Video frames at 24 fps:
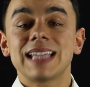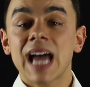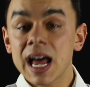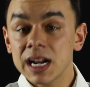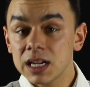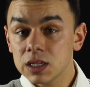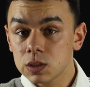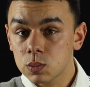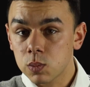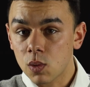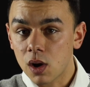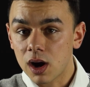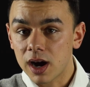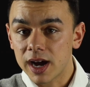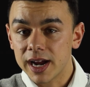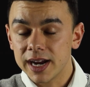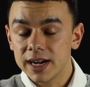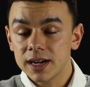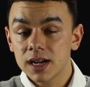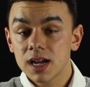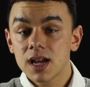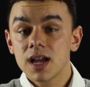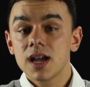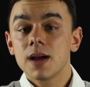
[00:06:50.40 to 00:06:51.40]
That is
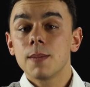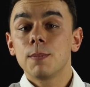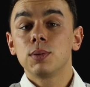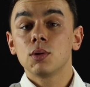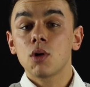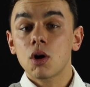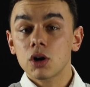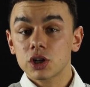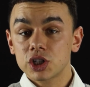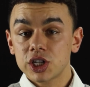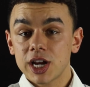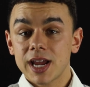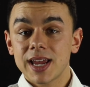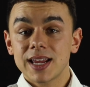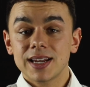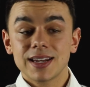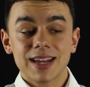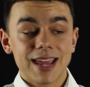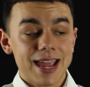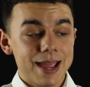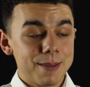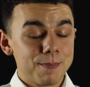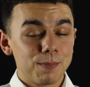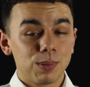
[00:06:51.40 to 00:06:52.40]
why blockchain
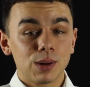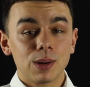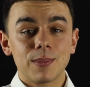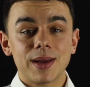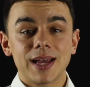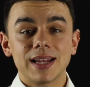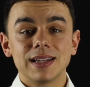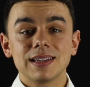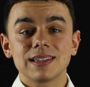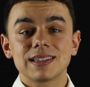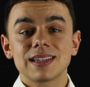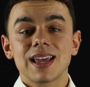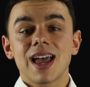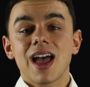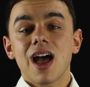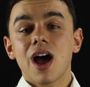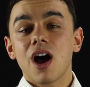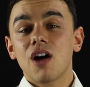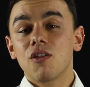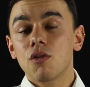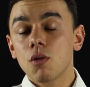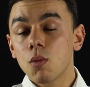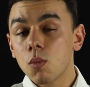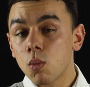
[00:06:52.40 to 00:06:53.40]
implements
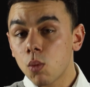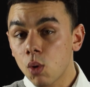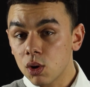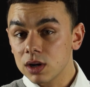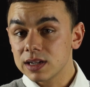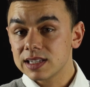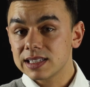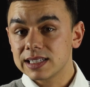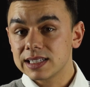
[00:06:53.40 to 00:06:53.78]
a reward